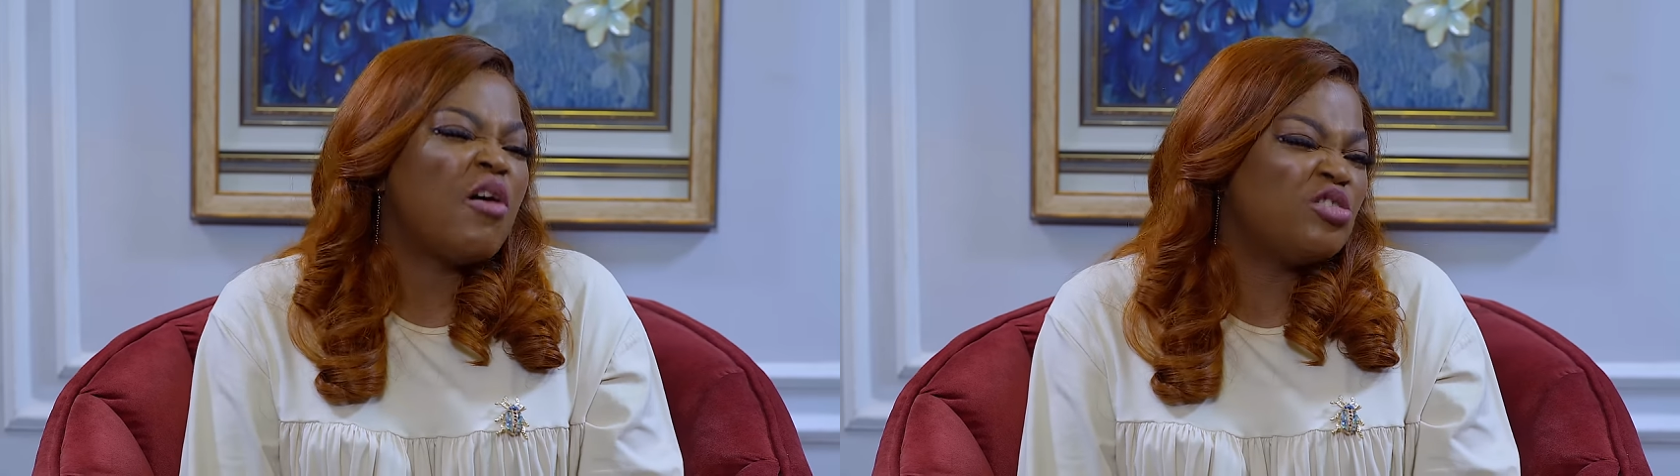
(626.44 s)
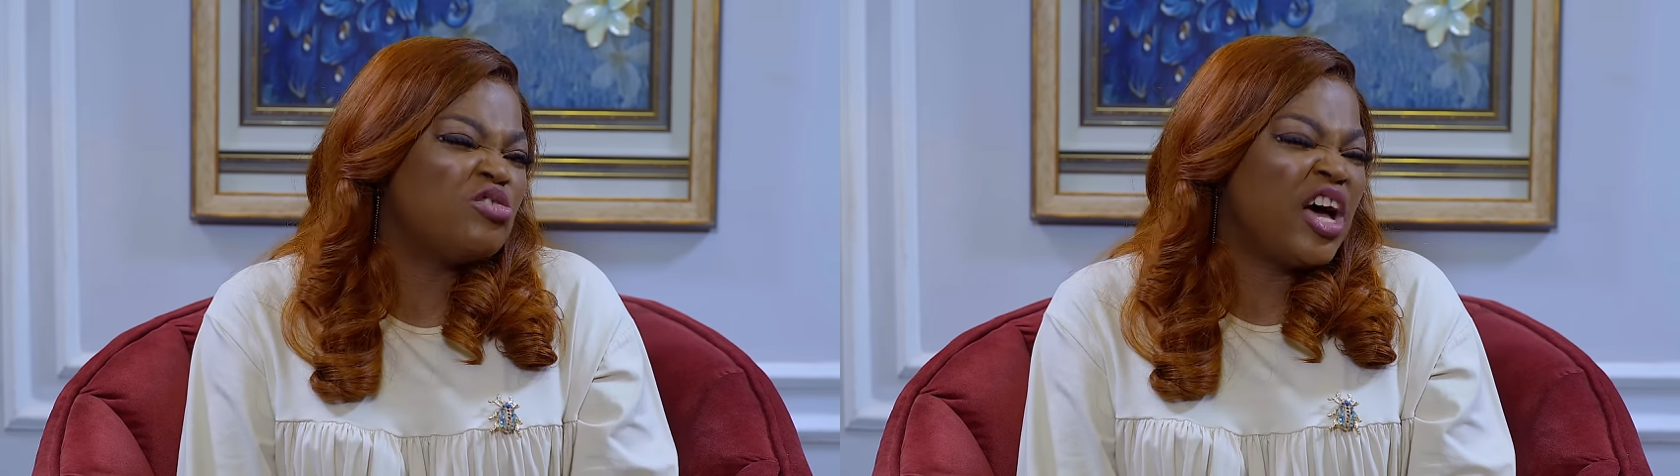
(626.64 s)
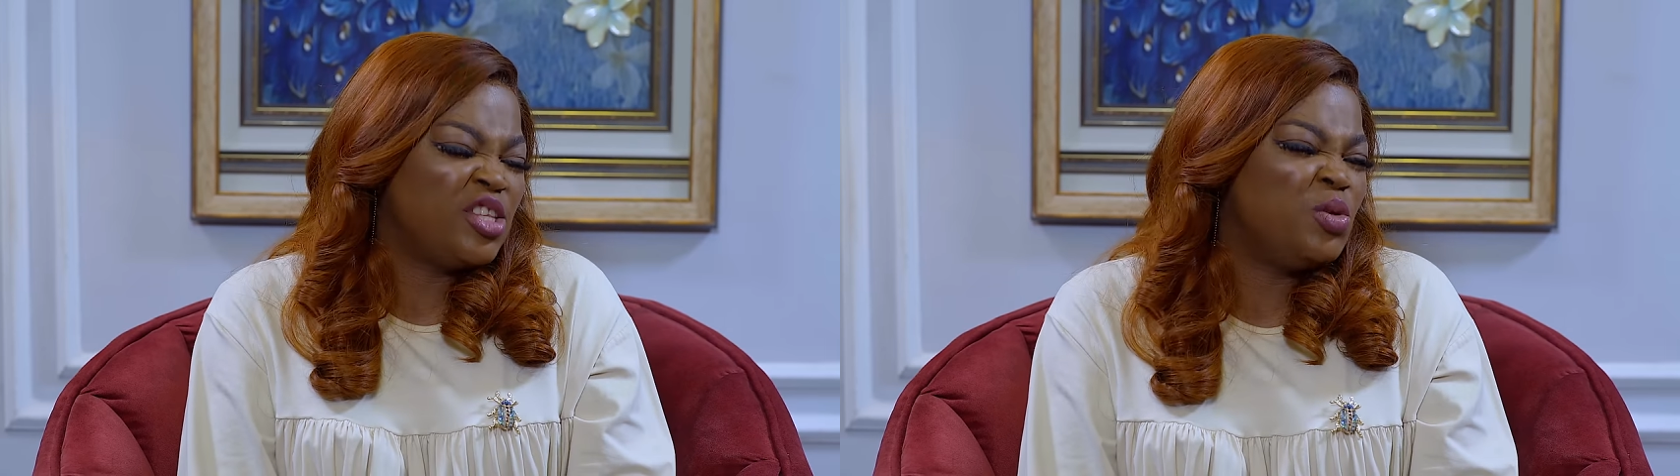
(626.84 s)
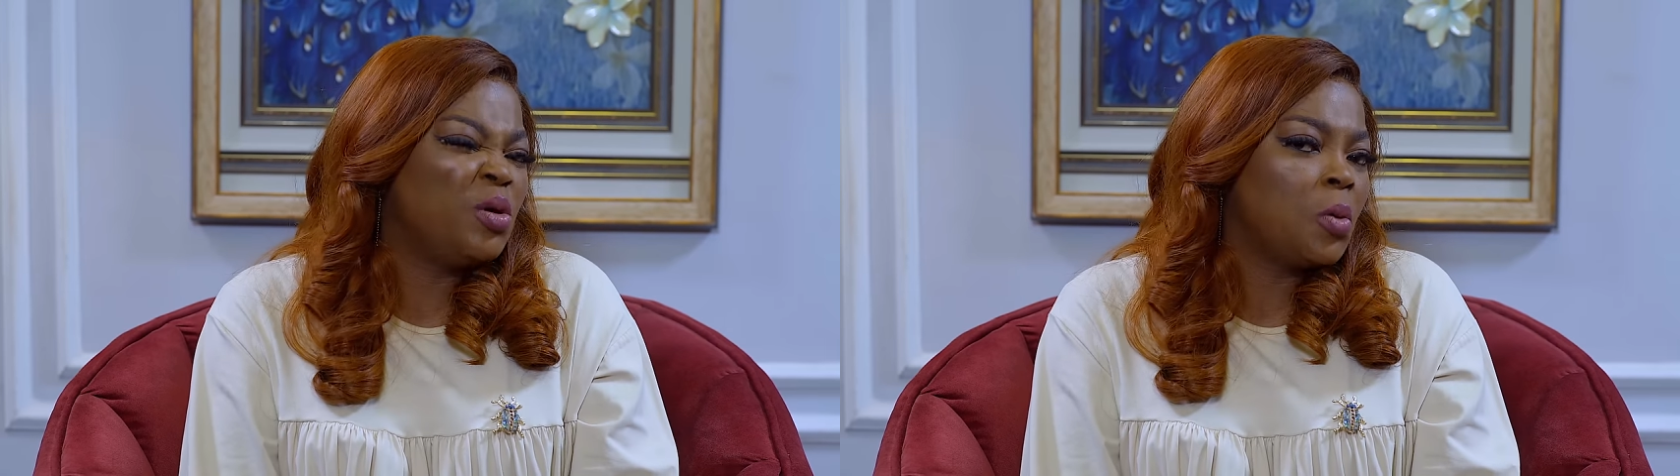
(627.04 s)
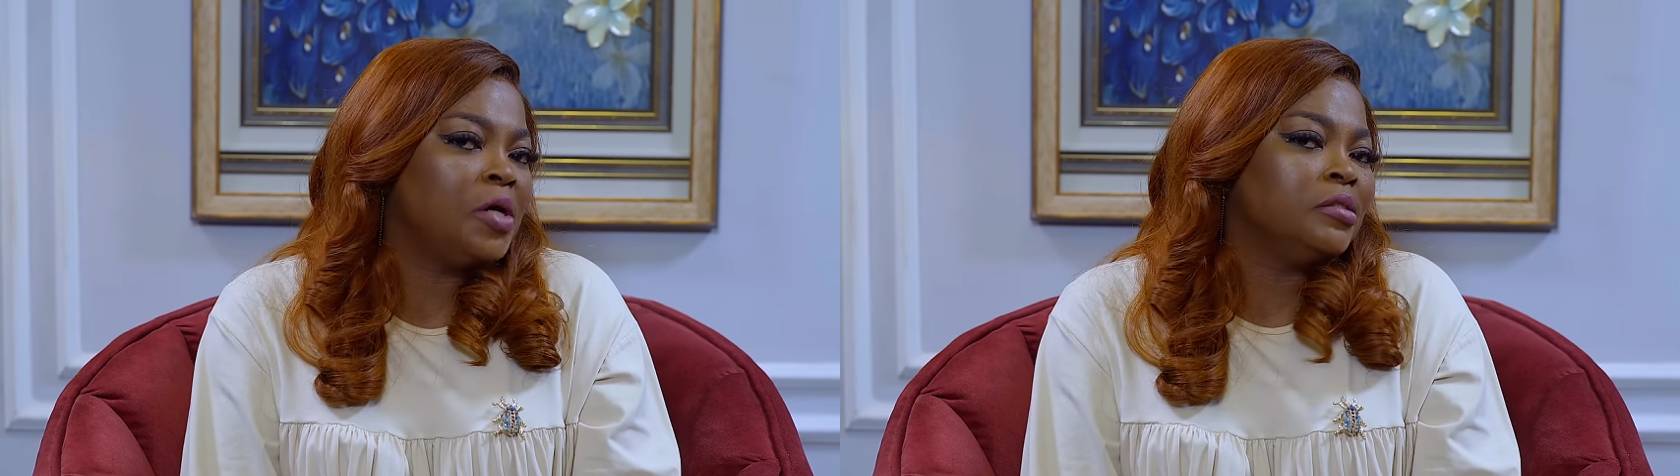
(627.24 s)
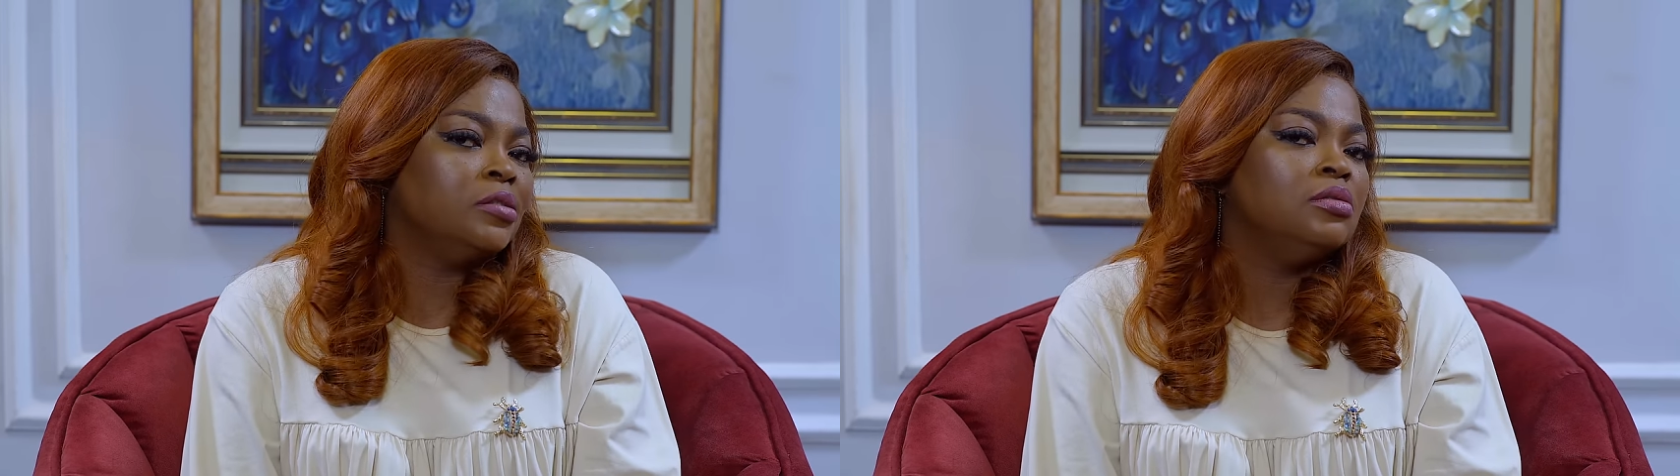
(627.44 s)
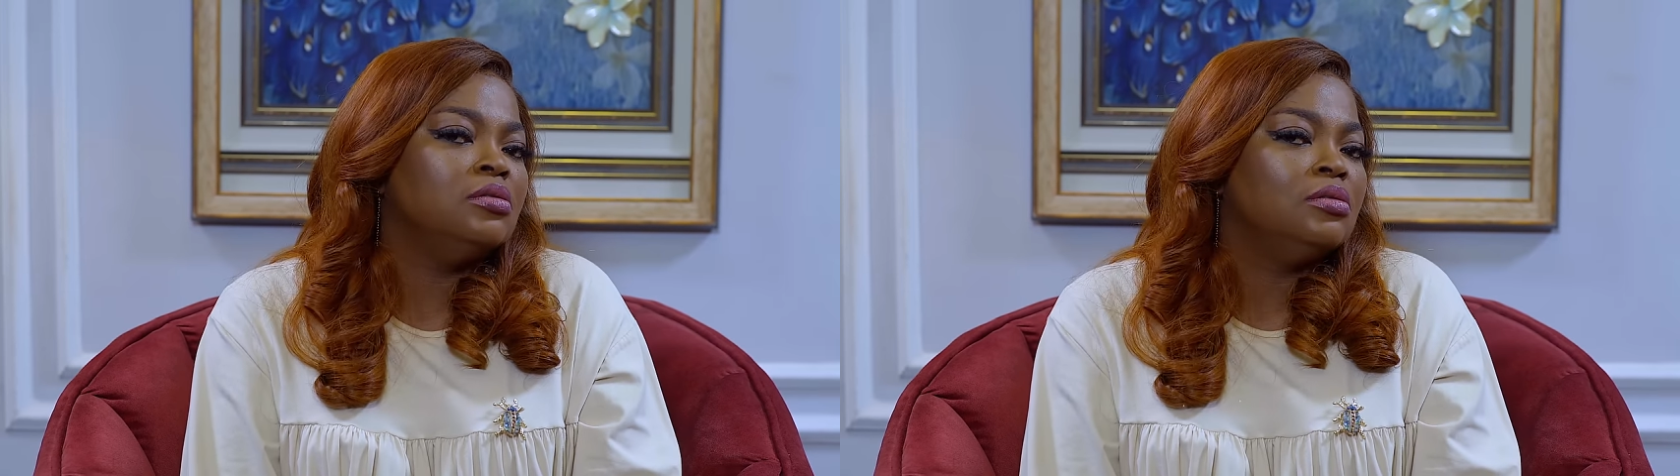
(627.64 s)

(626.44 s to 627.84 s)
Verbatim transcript: I want to ask you a question.